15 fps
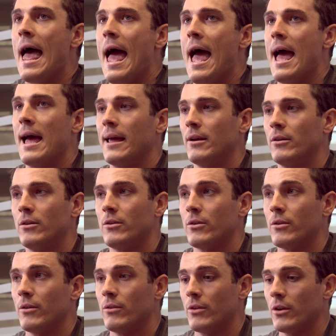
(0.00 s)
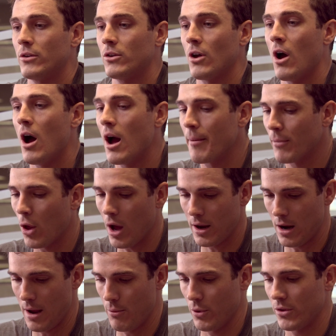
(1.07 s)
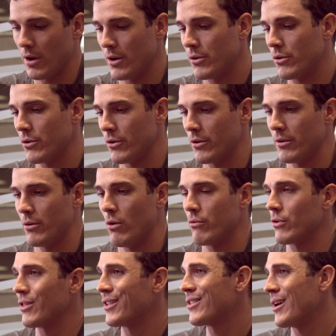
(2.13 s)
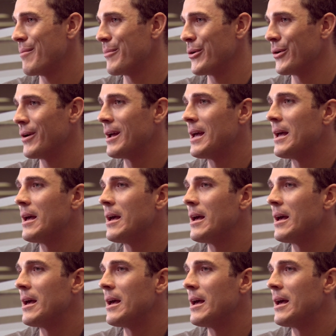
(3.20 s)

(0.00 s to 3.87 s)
And the timeline I was under over the summer